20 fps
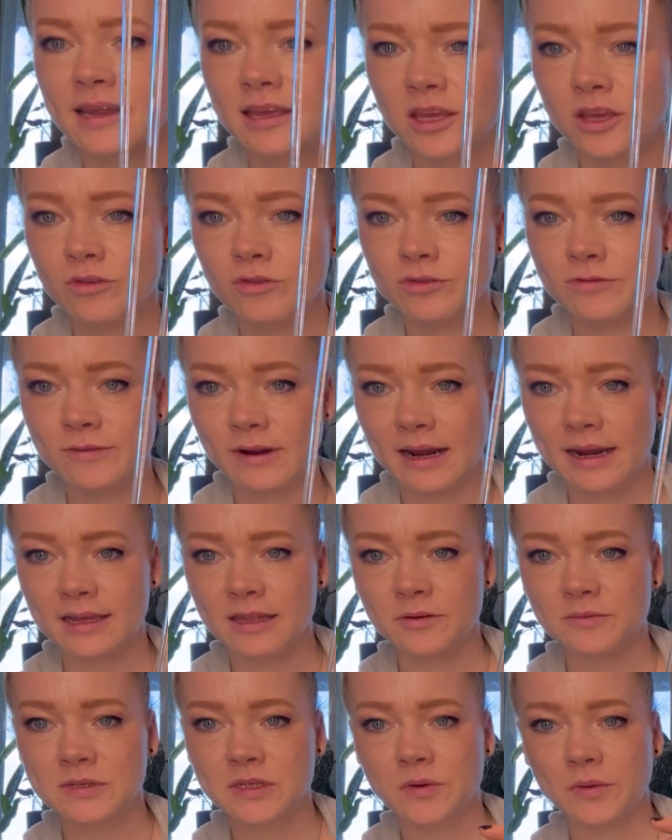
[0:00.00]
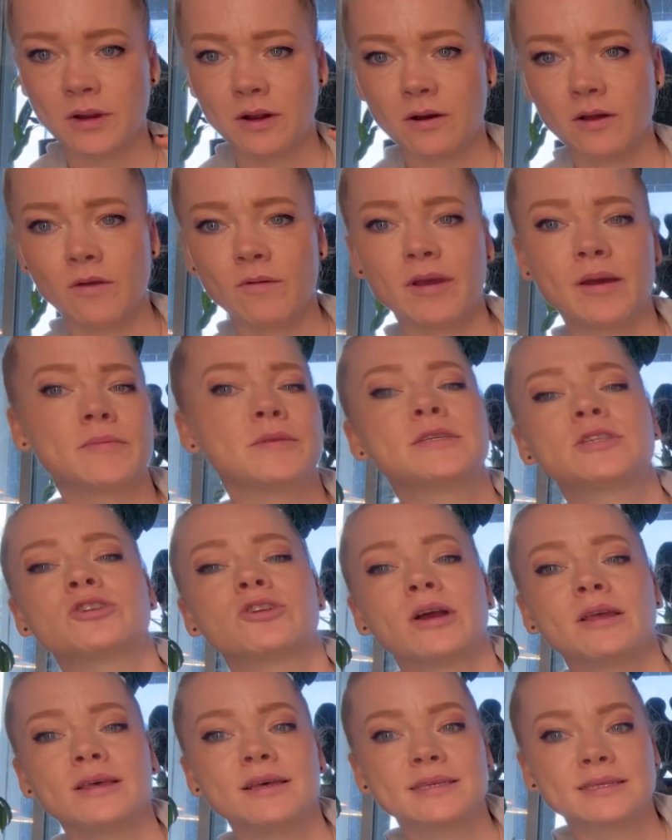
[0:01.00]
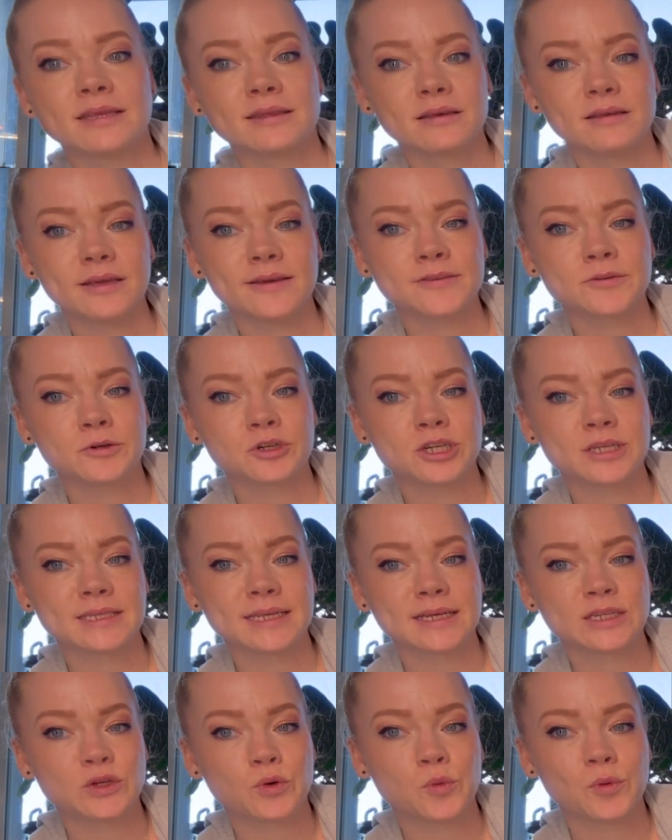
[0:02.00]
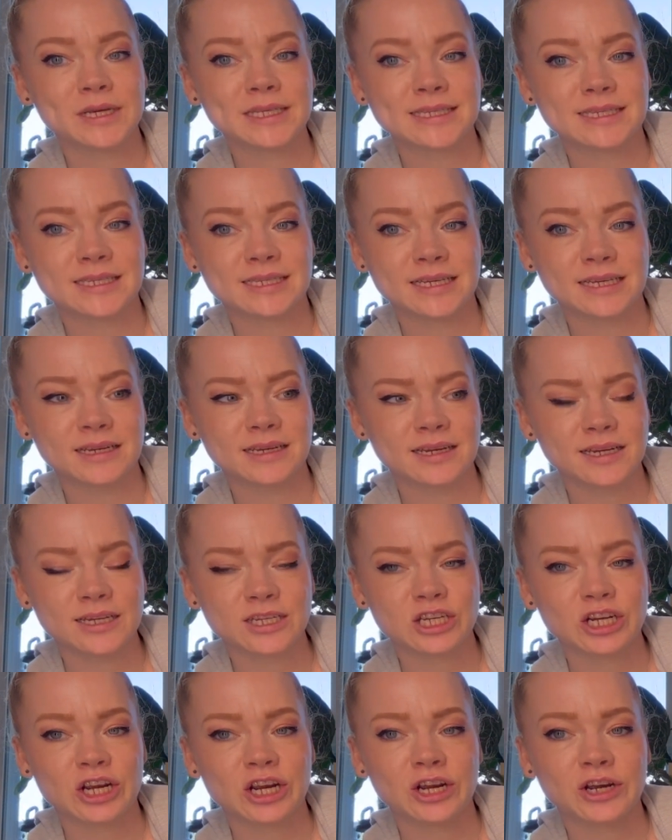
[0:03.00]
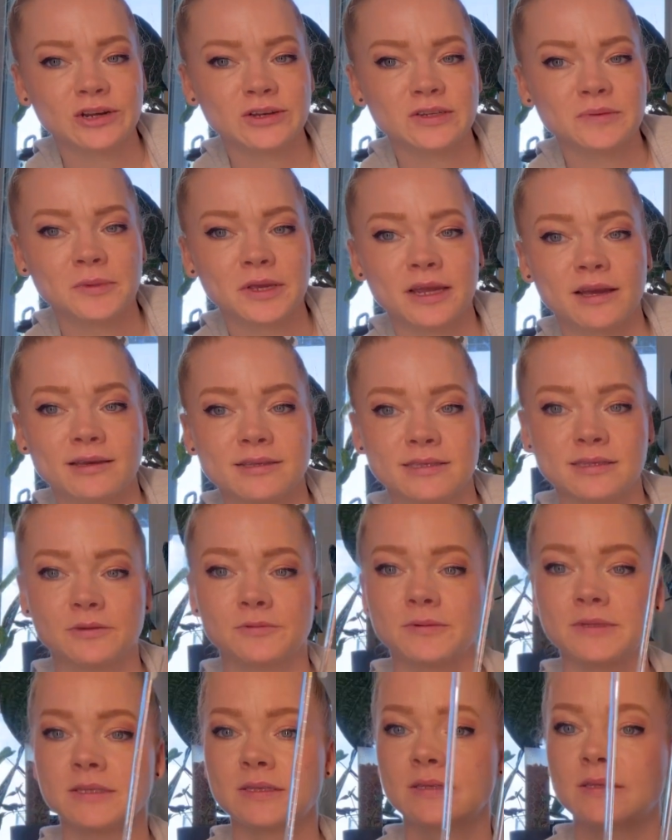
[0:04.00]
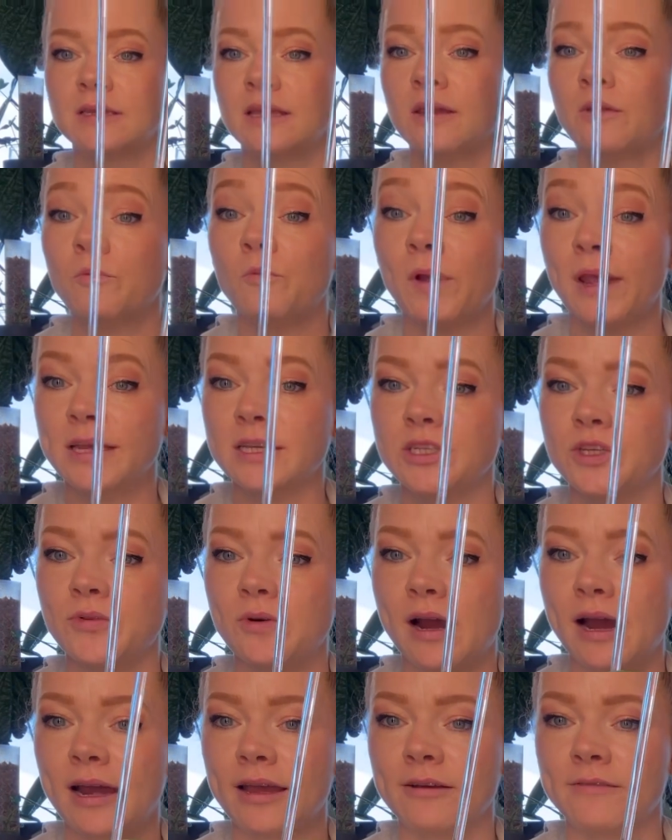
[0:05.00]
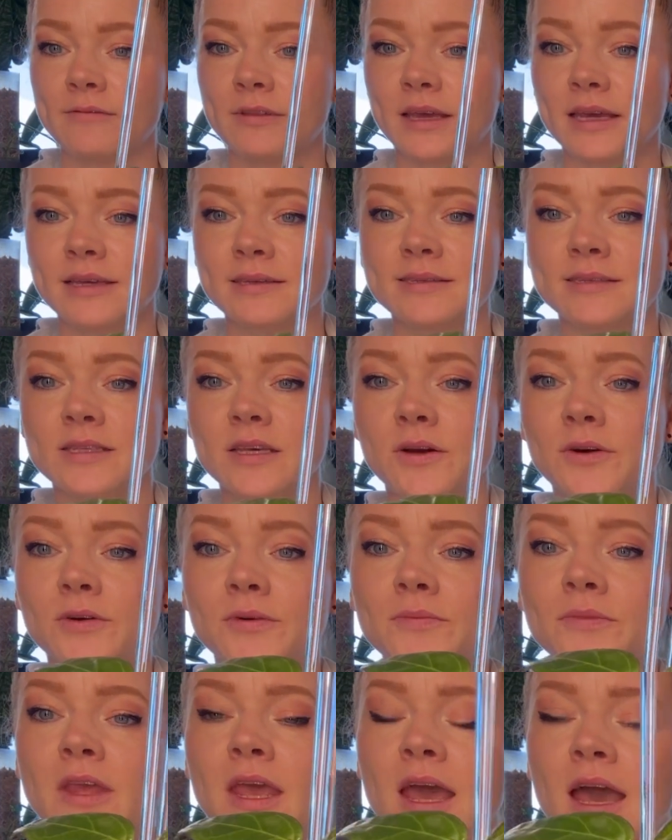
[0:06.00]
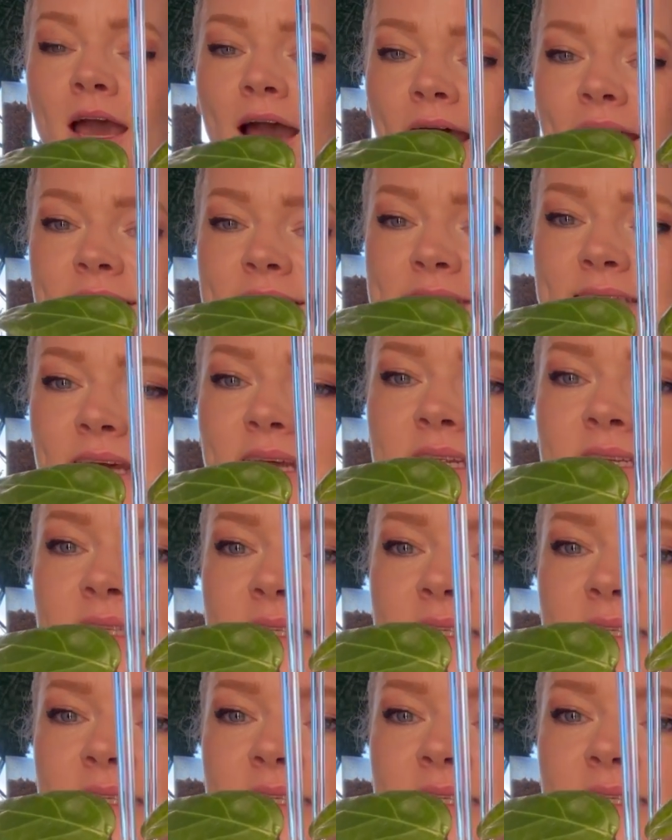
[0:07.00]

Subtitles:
a huge vine that was going all the way up this trellis and the leaves were just like twisted and turned because it was in way too high of light. So I decided